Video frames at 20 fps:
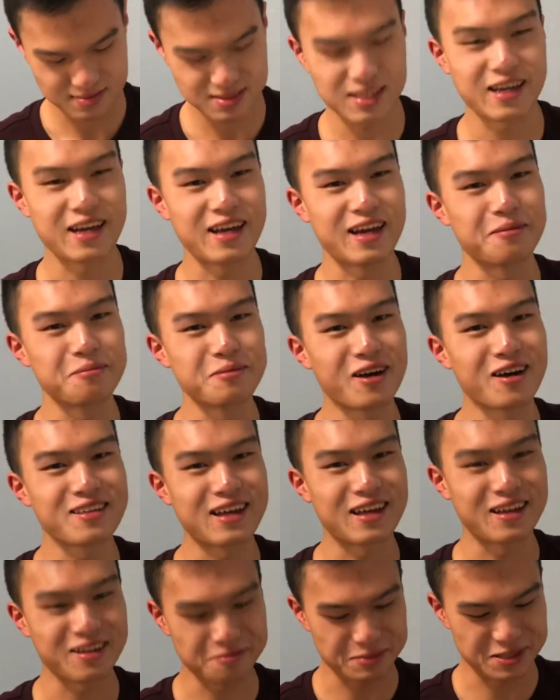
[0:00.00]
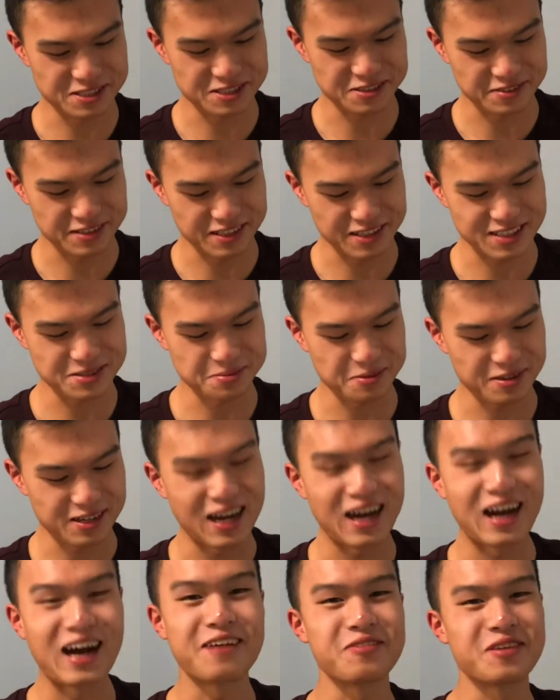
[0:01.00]
Hey, I'm not that much of an expert.
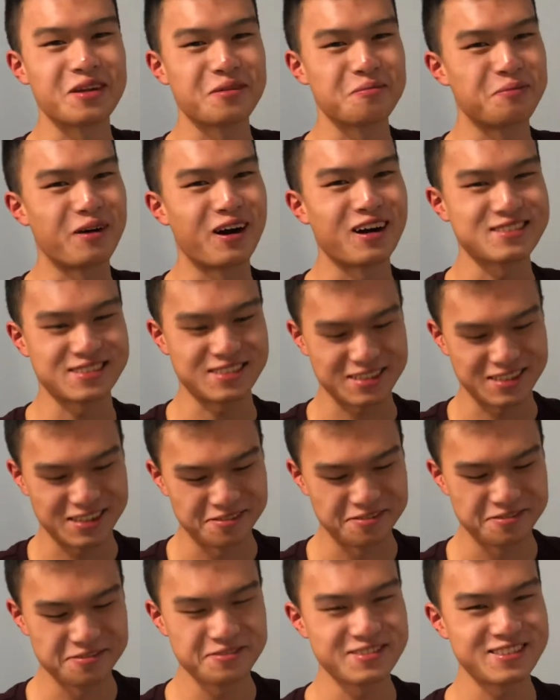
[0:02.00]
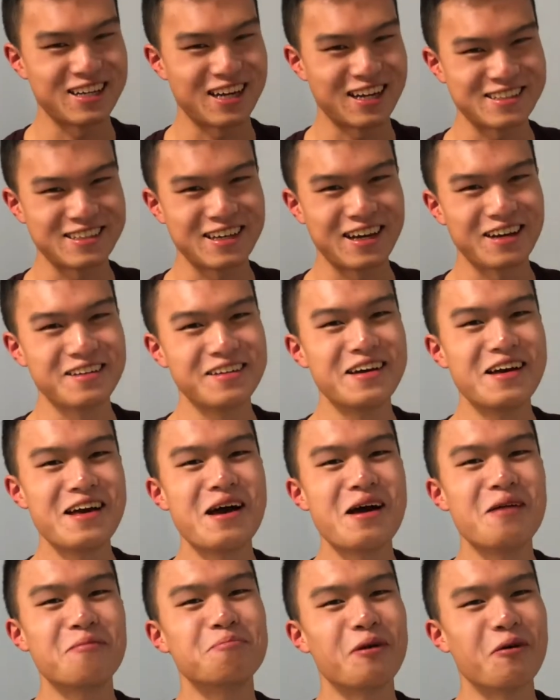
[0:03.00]
I haven't unboxed enough tech yet,
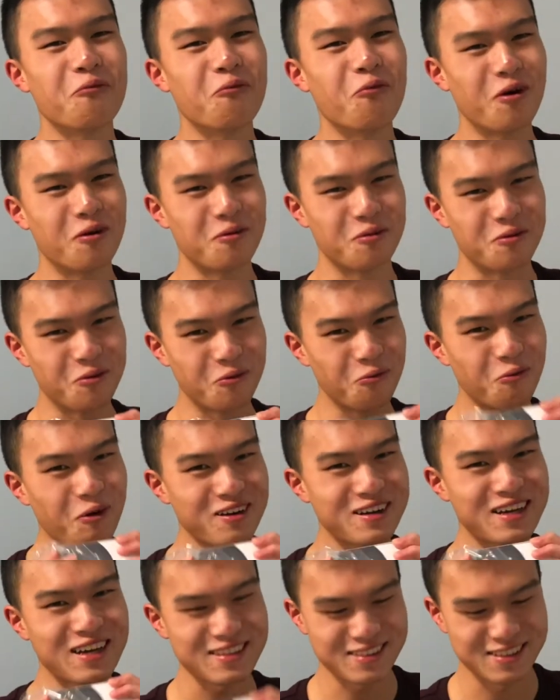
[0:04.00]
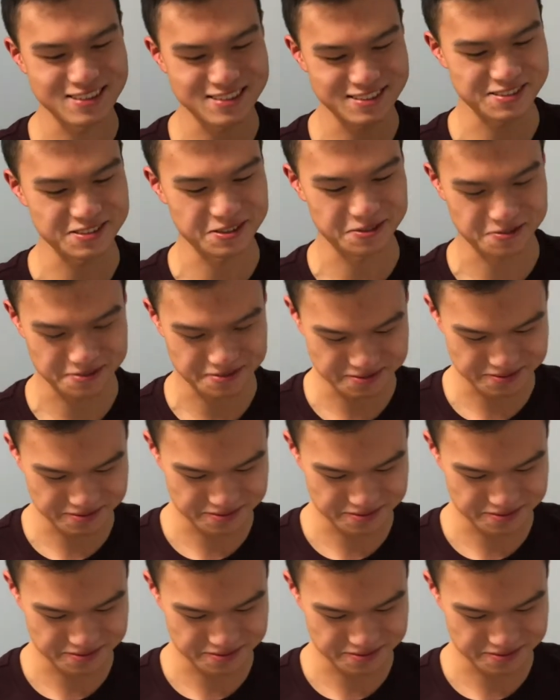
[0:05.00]
but we'll get this soon.